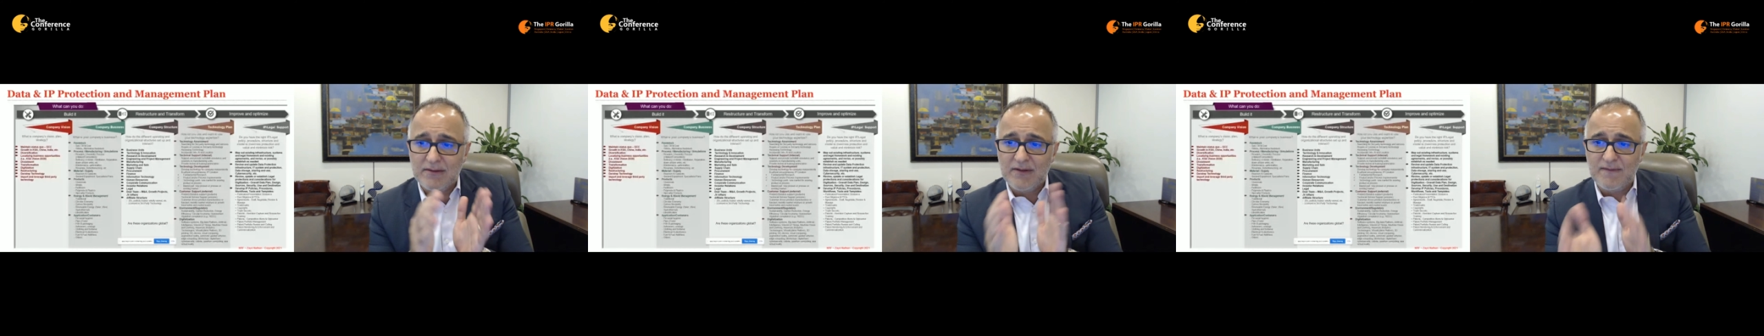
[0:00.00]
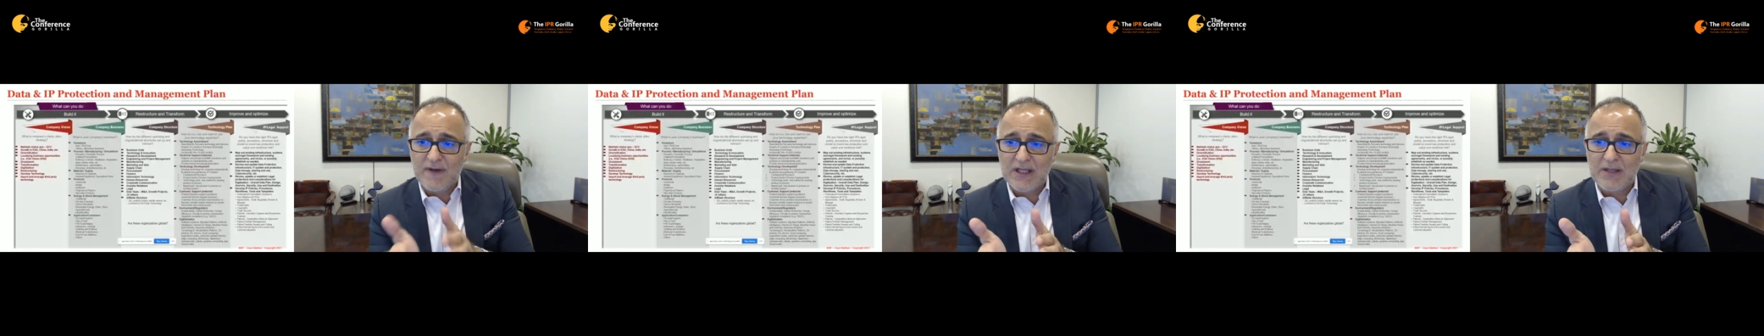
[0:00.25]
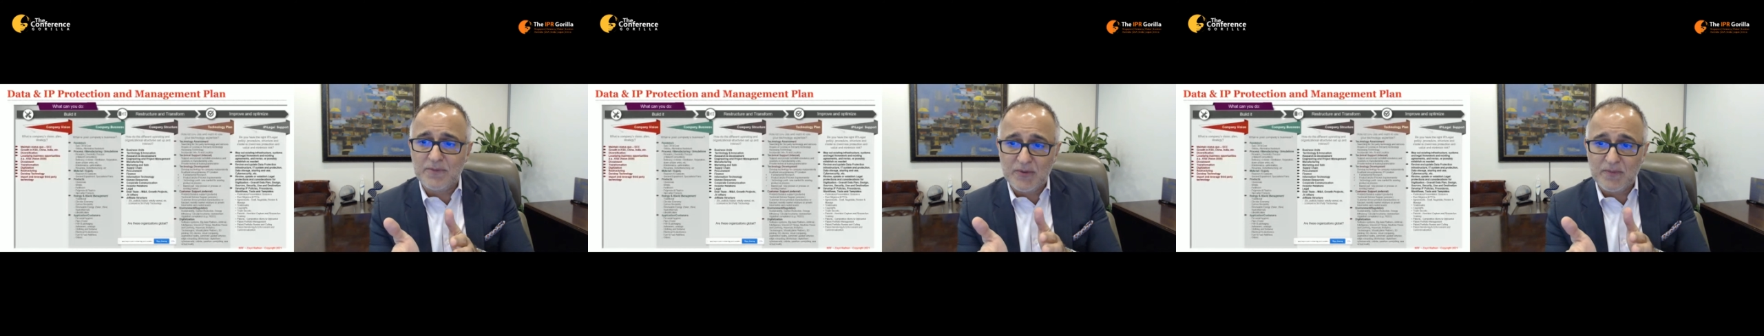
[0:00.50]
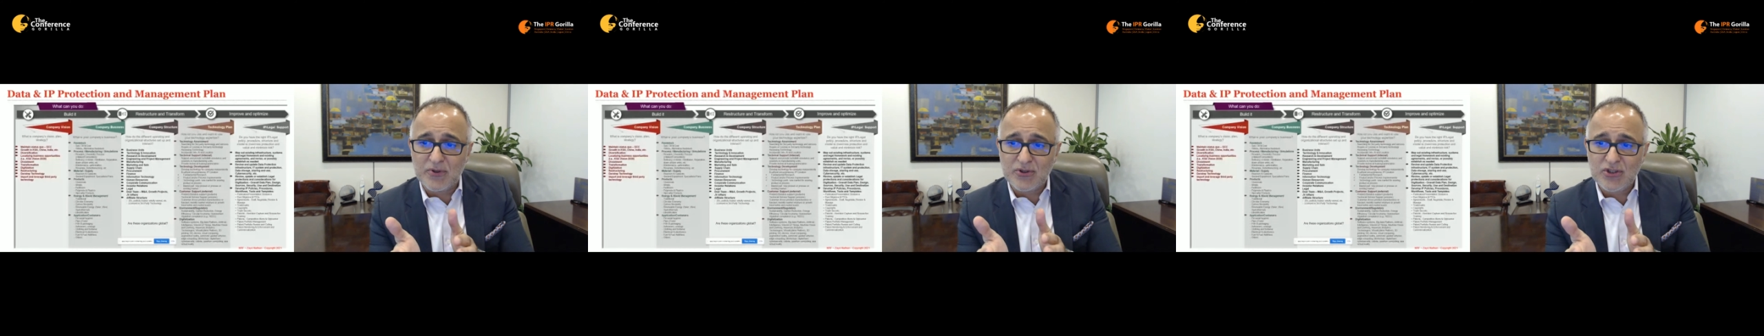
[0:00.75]
develop the
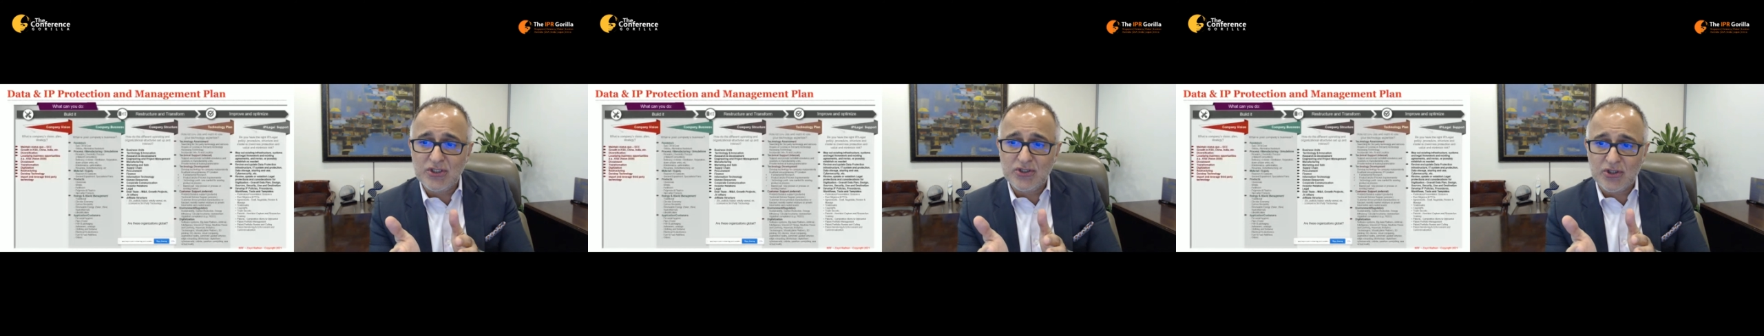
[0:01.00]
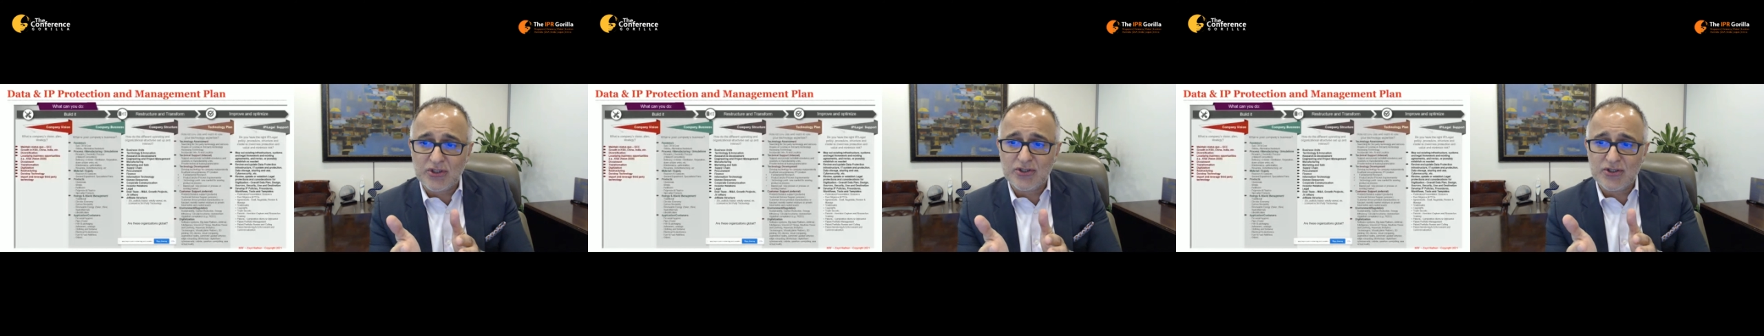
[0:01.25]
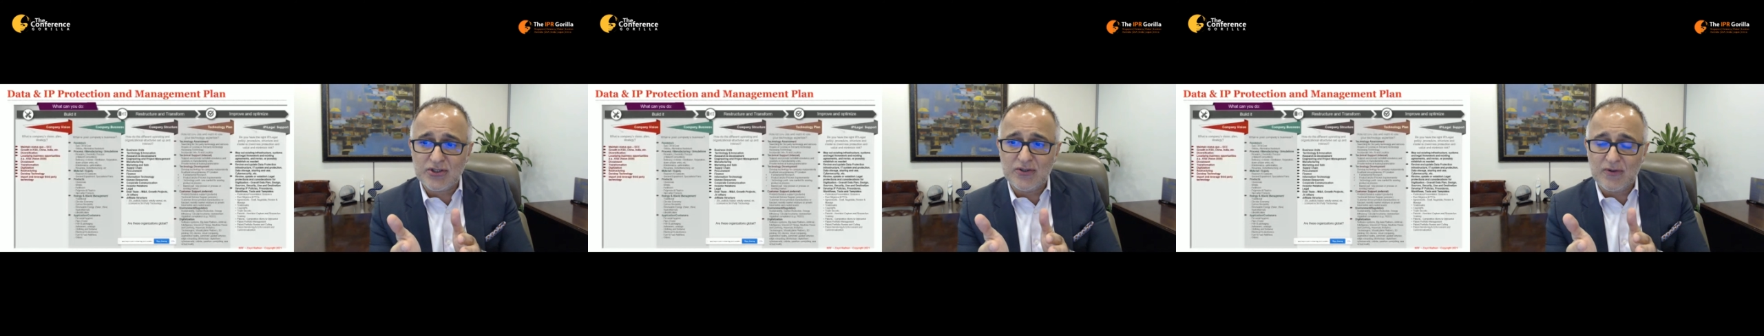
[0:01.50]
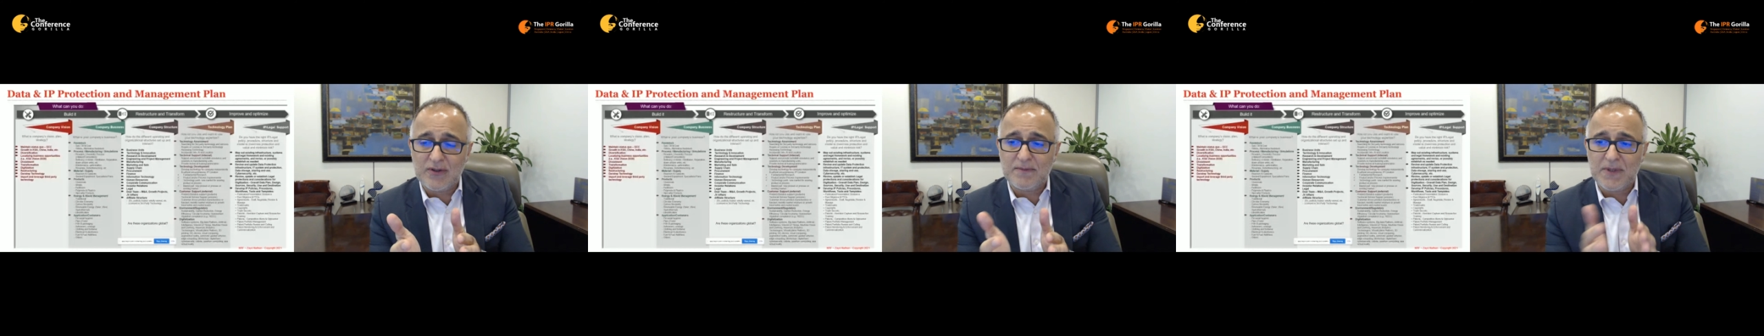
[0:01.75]
procedures
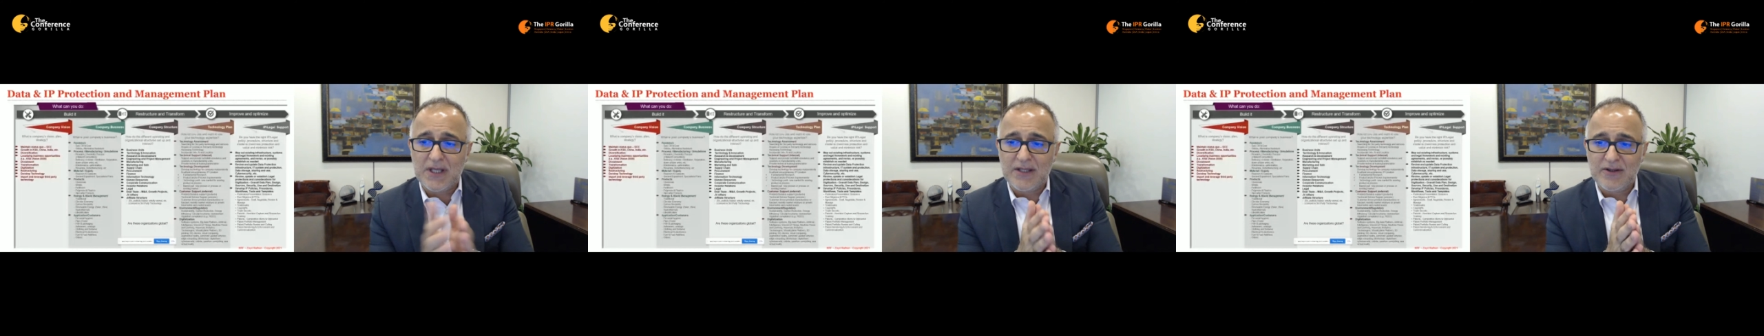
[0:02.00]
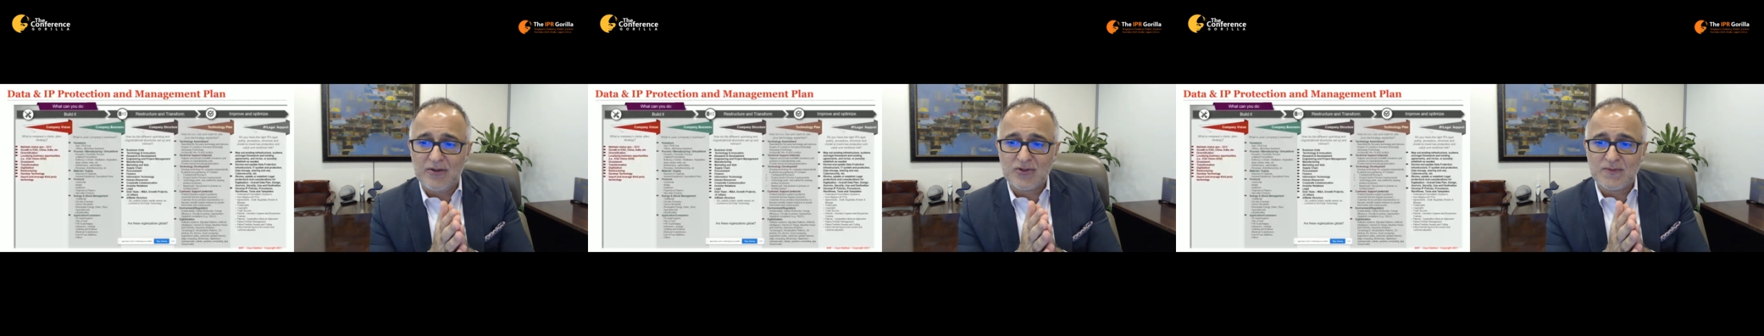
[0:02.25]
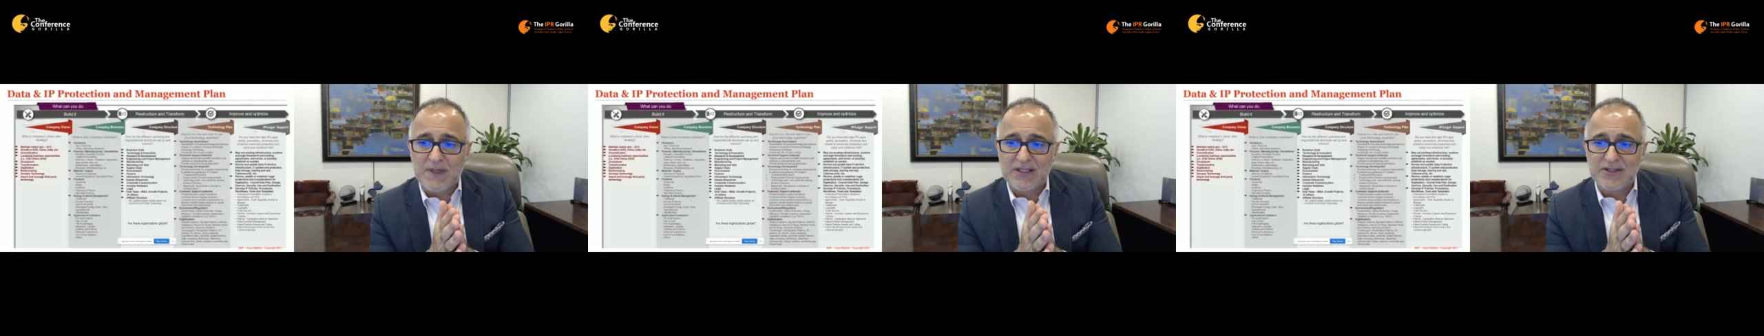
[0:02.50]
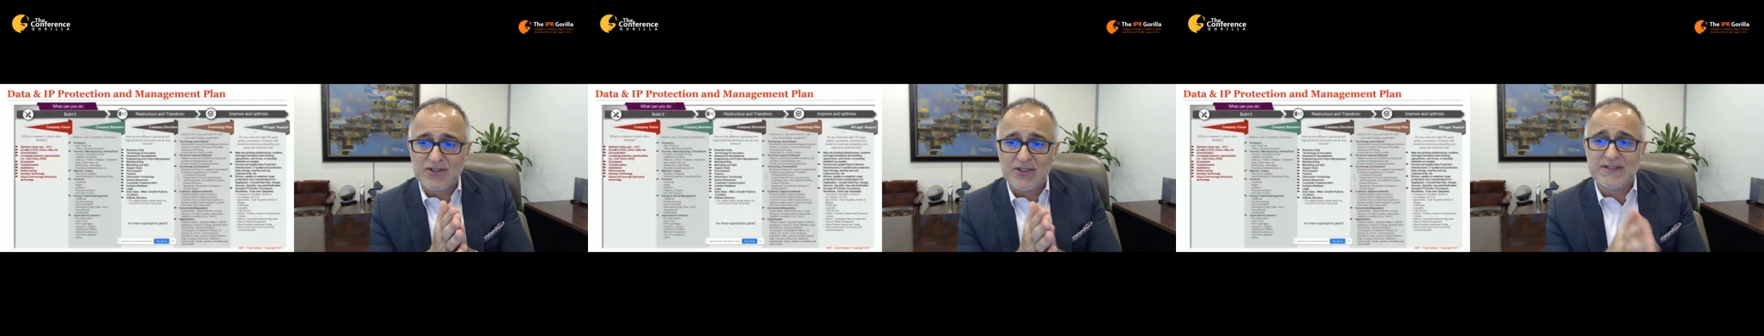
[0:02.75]
to apply those
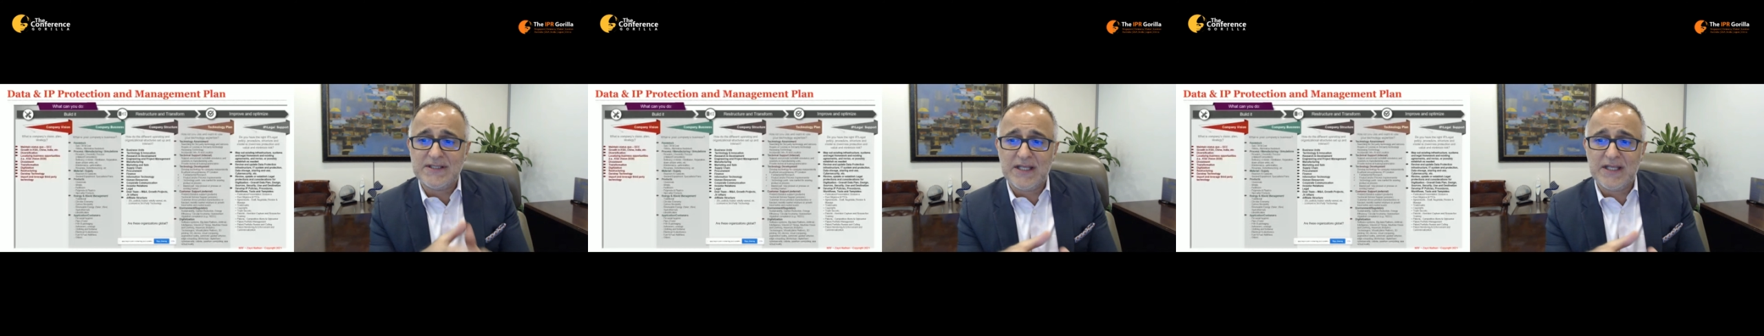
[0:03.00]
policies,